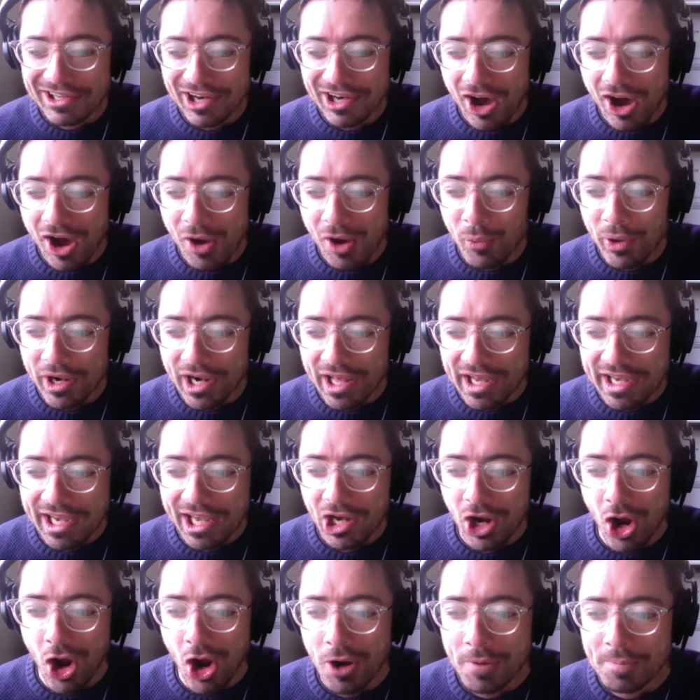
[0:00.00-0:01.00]
uh, when I get
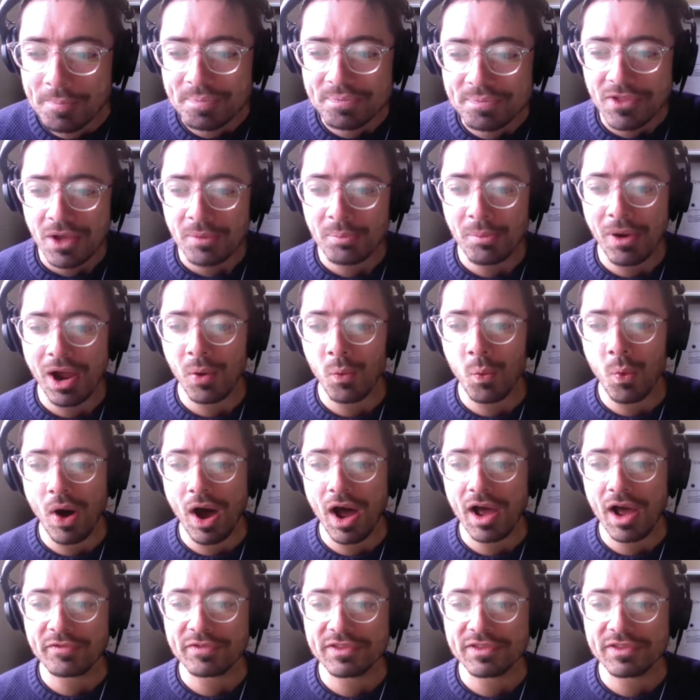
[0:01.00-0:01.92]
home, my wife